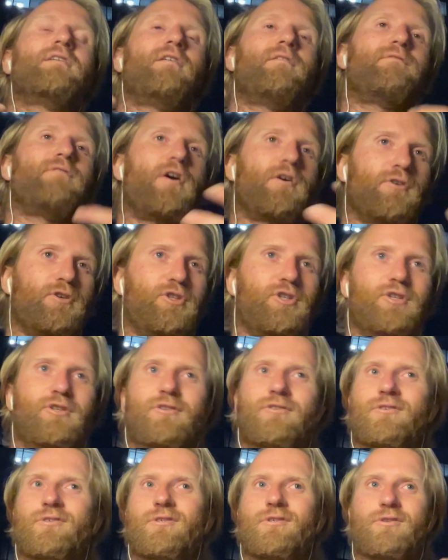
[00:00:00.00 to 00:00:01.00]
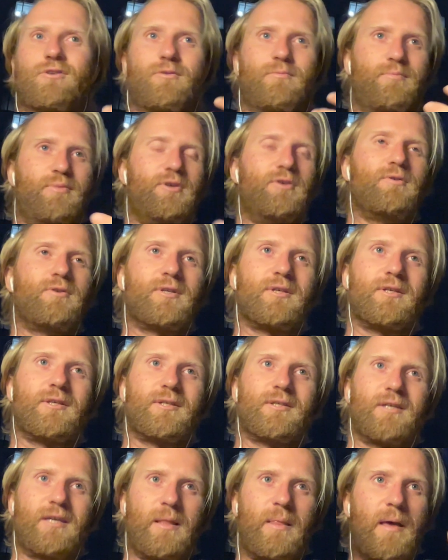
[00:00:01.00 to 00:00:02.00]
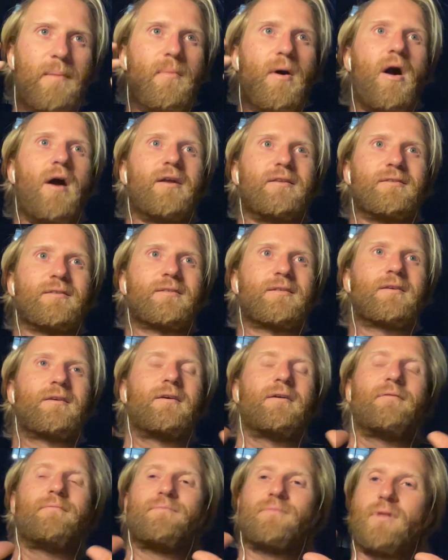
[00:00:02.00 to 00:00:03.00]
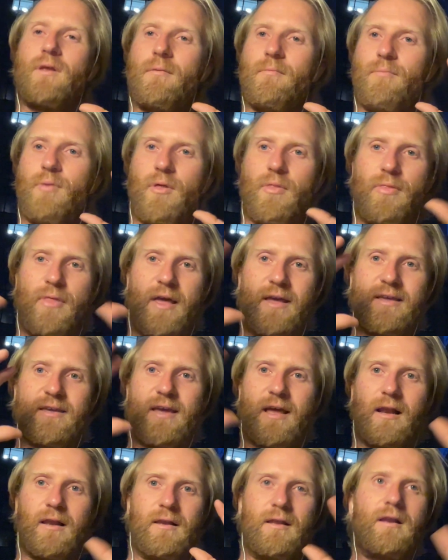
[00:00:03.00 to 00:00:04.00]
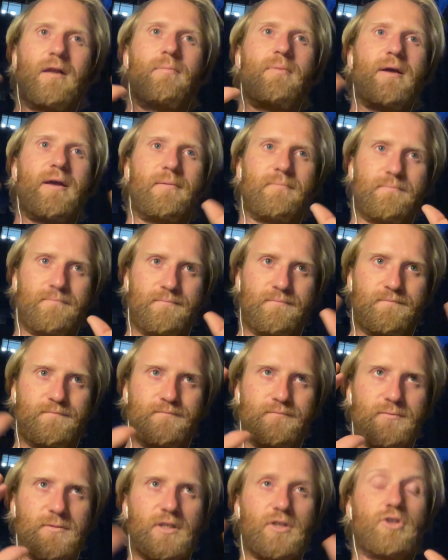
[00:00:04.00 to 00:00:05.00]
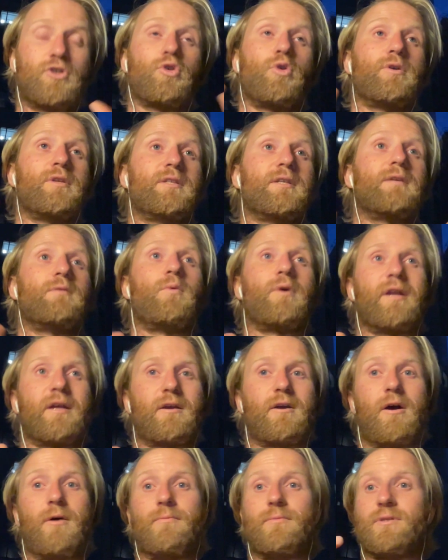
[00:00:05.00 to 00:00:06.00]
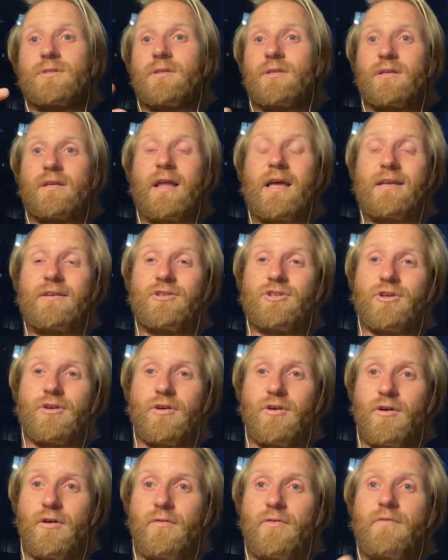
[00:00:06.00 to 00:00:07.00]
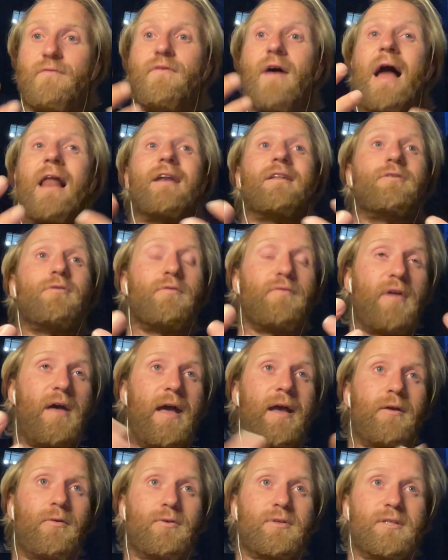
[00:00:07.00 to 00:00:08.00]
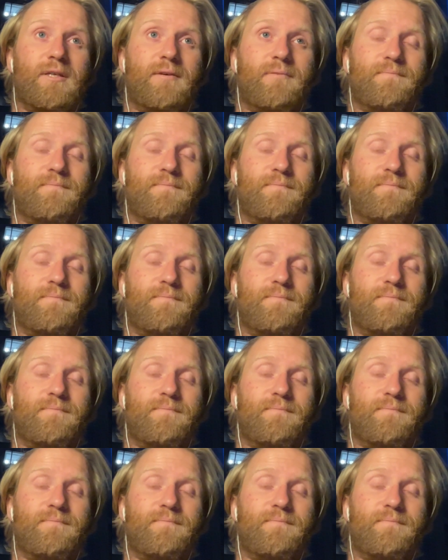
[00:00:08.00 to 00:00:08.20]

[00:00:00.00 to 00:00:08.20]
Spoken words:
functions and computers in their minds, but they get a little bit disjointed when it comes to the nature of the value of their equity.